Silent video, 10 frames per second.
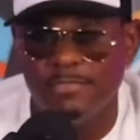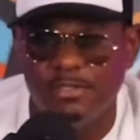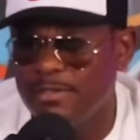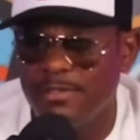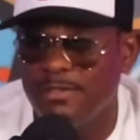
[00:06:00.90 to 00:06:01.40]

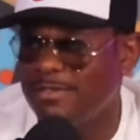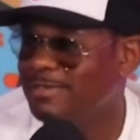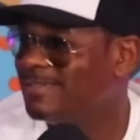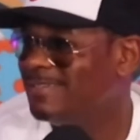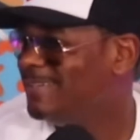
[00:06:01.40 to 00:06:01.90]

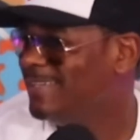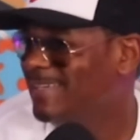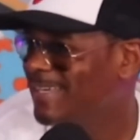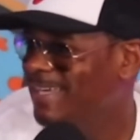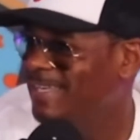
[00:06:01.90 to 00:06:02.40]
man,
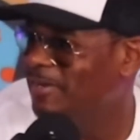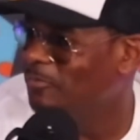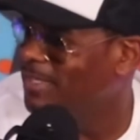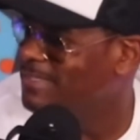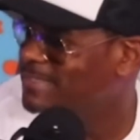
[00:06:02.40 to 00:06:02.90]
he didn't
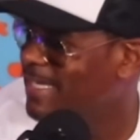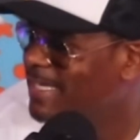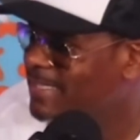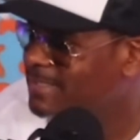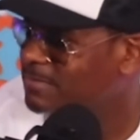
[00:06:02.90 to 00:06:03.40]
really
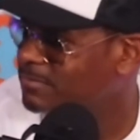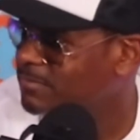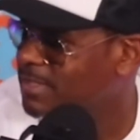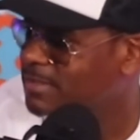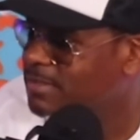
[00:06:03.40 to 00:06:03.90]
say it,
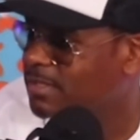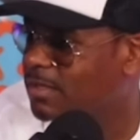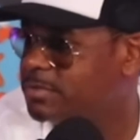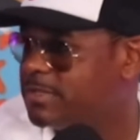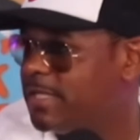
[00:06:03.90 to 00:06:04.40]
but you know
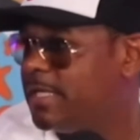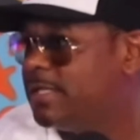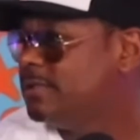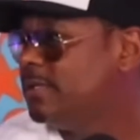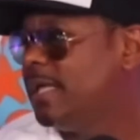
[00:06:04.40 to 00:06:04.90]
what I'm
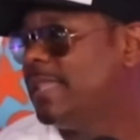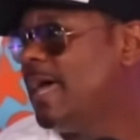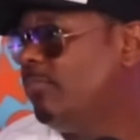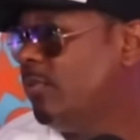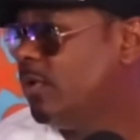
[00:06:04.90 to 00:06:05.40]
saying. At
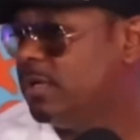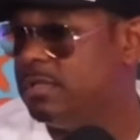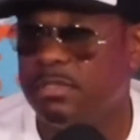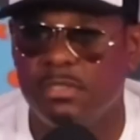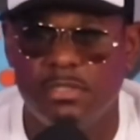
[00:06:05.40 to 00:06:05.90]
that point,
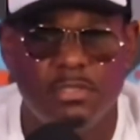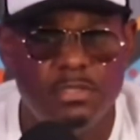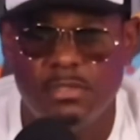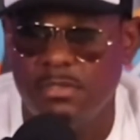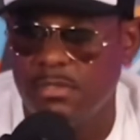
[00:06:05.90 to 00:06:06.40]

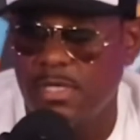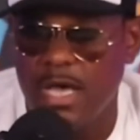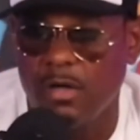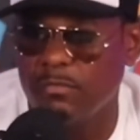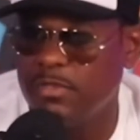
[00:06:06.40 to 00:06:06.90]
I
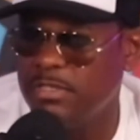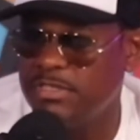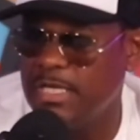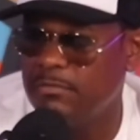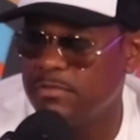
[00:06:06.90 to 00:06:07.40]
don't think
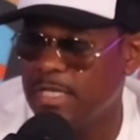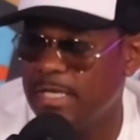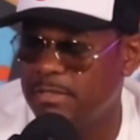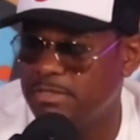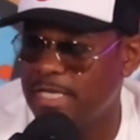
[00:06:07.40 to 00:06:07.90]
Jay
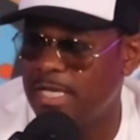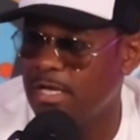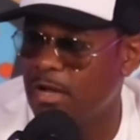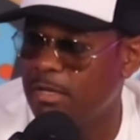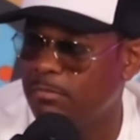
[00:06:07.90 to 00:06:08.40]
had
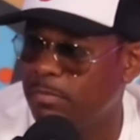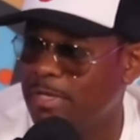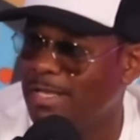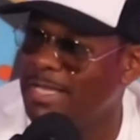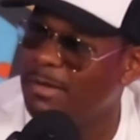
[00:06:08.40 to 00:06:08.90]
already
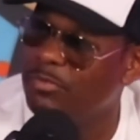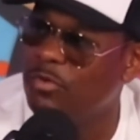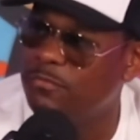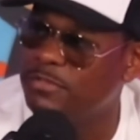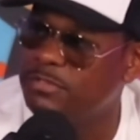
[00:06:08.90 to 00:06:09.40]
kind of like
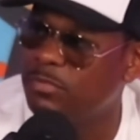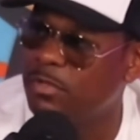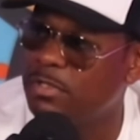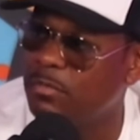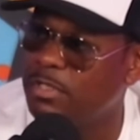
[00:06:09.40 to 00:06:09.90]
proved his
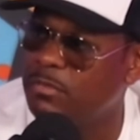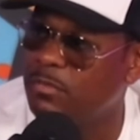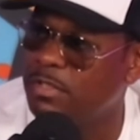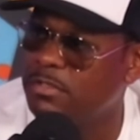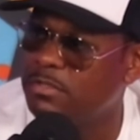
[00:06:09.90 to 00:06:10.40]
point of what he
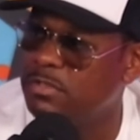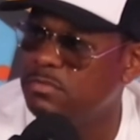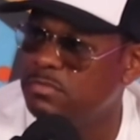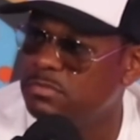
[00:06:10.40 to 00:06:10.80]
wanted to do.